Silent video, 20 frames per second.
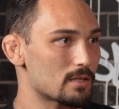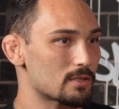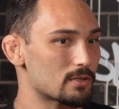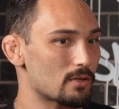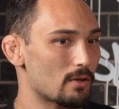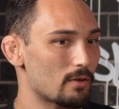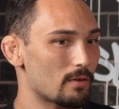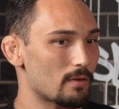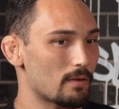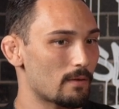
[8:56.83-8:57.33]

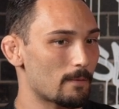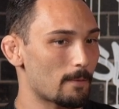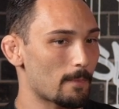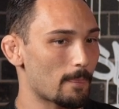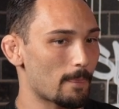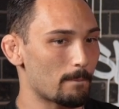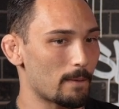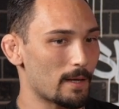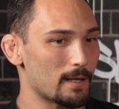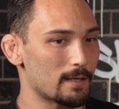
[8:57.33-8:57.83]
So
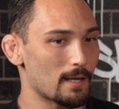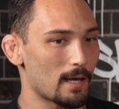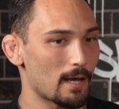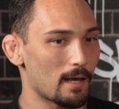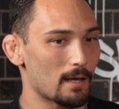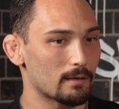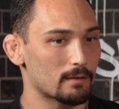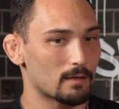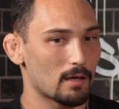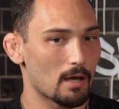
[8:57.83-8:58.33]
my
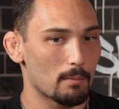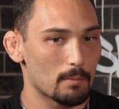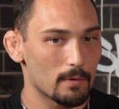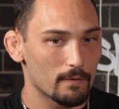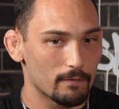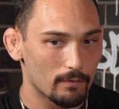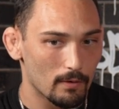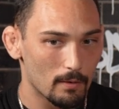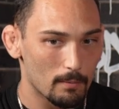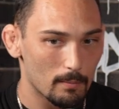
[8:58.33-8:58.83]
dad coming
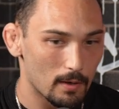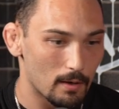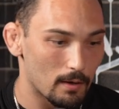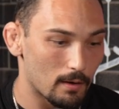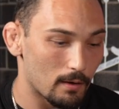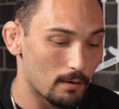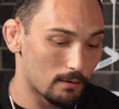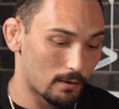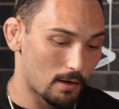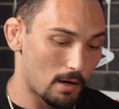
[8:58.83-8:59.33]
from
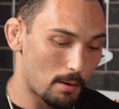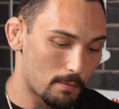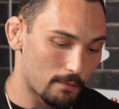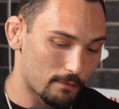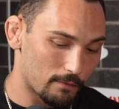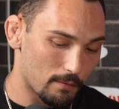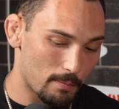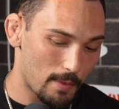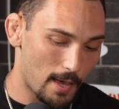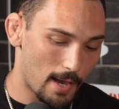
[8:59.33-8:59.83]

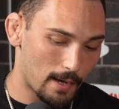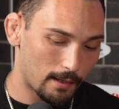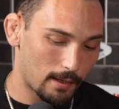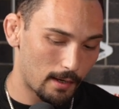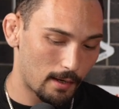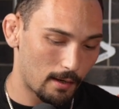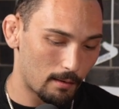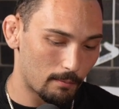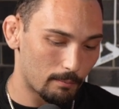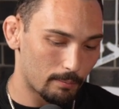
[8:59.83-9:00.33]
that
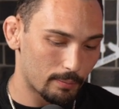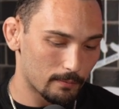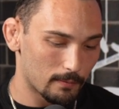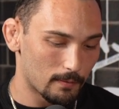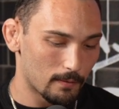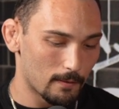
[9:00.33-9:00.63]
camp,